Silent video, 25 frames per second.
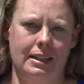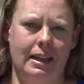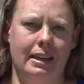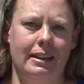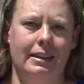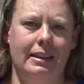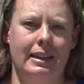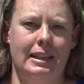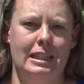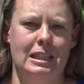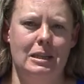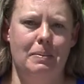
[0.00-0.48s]

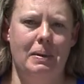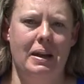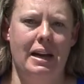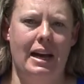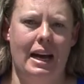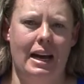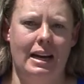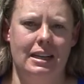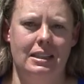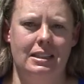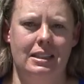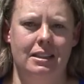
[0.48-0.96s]
likely to be
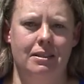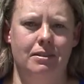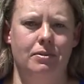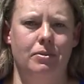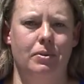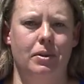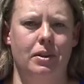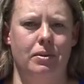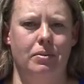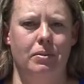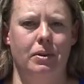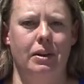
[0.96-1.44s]
active
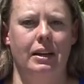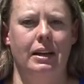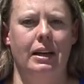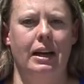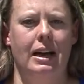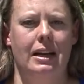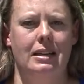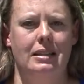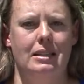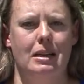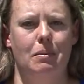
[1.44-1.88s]
with really high